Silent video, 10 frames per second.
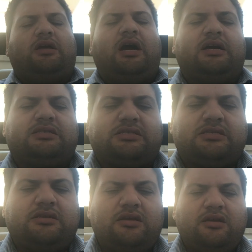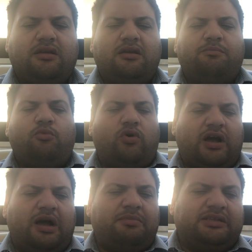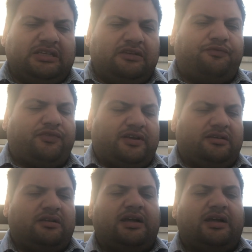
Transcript: as Muhammad Ifran,